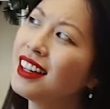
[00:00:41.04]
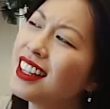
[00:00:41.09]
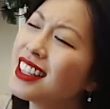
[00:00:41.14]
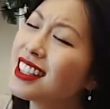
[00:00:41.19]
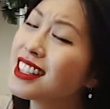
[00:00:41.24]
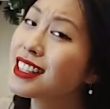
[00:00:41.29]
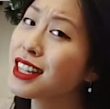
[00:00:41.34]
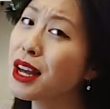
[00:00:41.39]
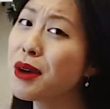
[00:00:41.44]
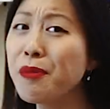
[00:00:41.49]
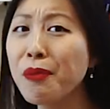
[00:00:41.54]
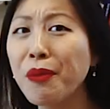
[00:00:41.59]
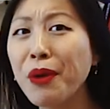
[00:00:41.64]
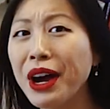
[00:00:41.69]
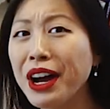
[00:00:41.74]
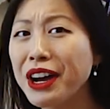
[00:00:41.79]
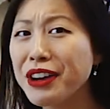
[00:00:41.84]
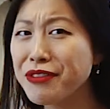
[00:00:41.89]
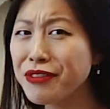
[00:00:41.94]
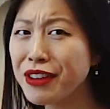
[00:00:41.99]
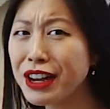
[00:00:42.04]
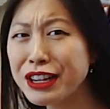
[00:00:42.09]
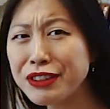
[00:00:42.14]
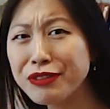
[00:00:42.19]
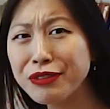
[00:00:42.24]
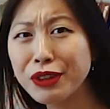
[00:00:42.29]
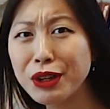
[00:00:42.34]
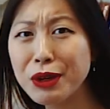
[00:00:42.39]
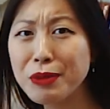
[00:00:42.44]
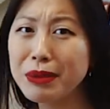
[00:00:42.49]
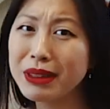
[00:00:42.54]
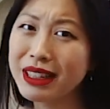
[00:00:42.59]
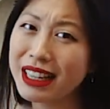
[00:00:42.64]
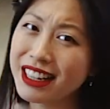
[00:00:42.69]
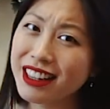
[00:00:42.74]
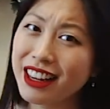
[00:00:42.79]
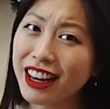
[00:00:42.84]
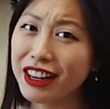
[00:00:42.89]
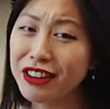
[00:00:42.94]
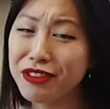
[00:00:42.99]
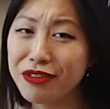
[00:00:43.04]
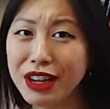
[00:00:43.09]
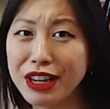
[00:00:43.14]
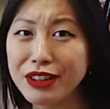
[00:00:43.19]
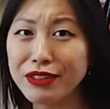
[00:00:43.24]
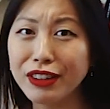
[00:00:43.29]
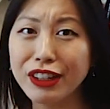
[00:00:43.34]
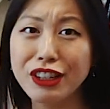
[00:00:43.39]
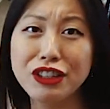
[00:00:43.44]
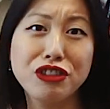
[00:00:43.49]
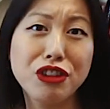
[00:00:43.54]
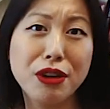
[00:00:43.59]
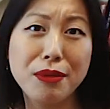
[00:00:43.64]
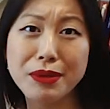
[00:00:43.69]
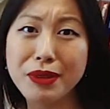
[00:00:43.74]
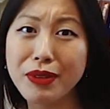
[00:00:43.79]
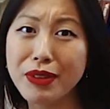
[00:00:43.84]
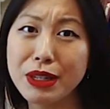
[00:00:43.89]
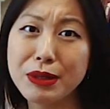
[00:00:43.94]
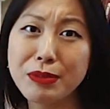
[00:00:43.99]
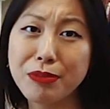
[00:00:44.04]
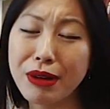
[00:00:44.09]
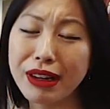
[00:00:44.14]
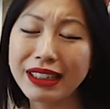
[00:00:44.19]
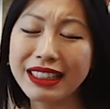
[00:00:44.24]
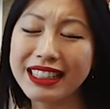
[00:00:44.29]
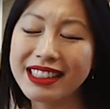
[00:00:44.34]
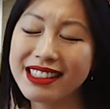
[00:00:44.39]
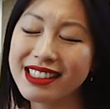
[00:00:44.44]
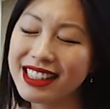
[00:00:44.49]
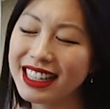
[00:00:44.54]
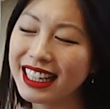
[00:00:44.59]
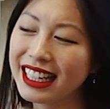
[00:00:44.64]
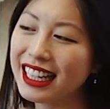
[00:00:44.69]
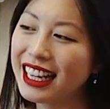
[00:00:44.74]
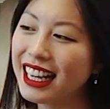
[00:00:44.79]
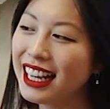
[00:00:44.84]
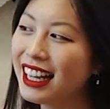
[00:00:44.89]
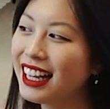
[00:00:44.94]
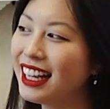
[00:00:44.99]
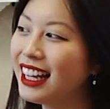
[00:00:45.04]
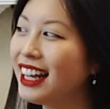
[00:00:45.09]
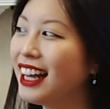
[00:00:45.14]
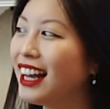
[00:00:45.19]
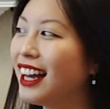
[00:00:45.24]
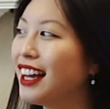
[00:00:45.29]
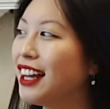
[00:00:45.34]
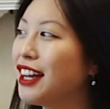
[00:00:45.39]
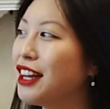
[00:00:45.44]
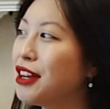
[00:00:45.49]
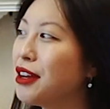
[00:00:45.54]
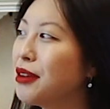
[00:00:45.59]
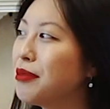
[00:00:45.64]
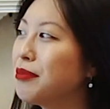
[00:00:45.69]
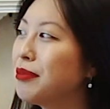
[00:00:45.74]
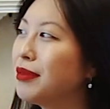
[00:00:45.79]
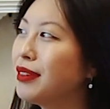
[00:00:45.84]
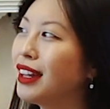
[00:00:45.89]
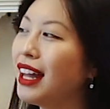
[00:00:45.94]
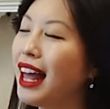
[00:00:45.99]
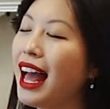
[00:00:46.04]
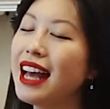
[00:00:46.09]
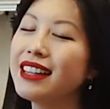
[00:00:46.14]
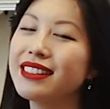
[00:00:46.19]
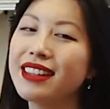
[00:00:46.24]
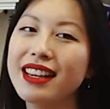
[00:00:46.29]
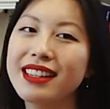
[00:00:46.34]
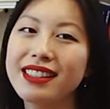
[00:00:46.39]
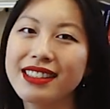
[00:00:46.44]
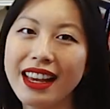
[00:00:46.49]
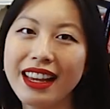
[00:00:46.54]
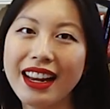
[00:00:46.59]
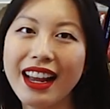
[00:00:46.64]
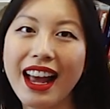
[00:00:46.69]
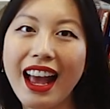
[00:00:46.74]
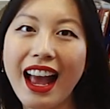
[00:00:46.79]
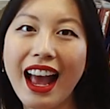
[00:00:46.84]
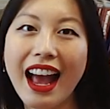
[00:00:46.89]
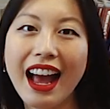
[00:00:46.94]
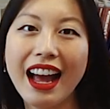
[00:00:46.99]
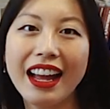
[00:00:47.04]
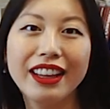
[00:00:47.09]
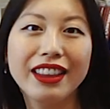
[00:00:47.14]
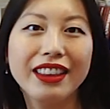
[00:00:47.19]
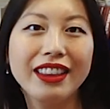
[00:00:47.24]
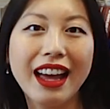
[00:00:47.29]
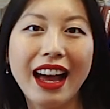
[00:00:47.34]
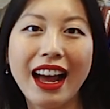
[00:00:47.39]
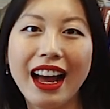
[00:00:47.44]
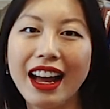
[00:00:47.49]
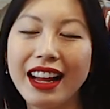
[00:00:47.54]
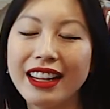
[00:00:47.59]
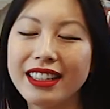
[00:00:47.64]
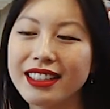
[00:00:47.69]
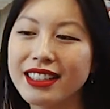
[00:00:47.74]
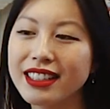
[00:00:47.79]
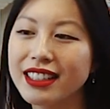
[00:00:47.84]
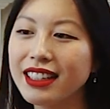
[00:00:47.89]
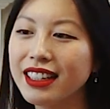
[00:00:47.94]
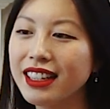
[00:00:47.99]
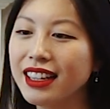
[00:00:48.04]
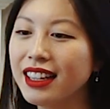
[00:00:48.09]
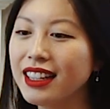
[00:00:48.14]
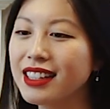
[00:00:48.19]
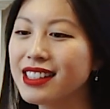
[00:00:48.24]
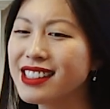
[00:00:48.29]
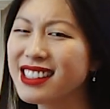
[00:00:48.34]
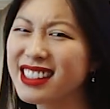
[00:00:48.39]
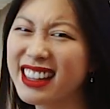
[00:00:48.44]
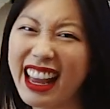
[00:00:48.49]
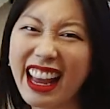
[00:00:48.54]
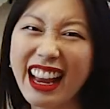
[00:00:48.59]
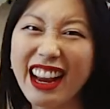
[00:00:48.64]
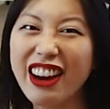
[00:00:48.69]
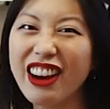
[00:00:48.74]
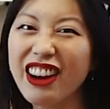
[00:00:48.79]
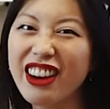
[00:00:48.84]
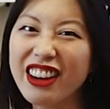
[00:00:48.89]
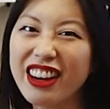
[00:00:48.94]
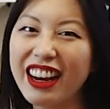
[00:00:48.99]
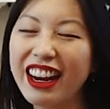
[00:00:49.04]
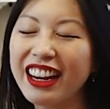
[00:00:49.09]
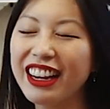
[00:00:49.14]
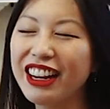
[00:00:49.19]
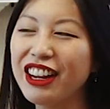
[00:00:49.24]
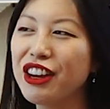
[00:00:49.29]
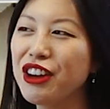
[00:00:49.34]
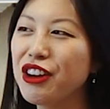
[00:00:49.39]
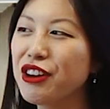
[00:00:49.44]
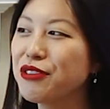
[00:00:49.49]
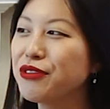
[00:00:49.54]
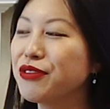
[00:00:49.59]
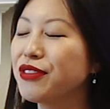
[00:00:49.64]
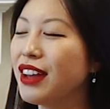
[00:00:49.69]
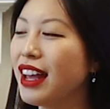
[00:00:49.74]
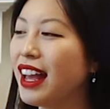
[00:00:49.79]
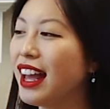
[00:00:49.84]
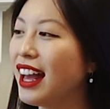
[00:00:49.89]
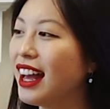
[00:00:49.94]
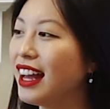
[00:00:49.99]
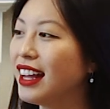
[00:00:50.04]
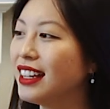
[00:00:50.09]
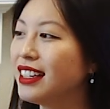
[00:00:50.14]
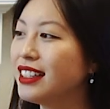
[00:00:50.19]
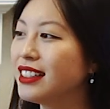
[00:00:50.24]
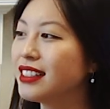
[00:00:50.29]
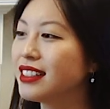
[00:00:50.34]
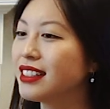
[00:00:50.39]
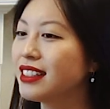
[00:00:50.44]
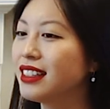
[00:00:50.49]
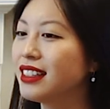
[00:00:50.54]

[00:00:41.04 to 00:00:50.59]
somewhat eventful, but then not eventful in terms of this pregnancy. As I said, I had that scare kind of, and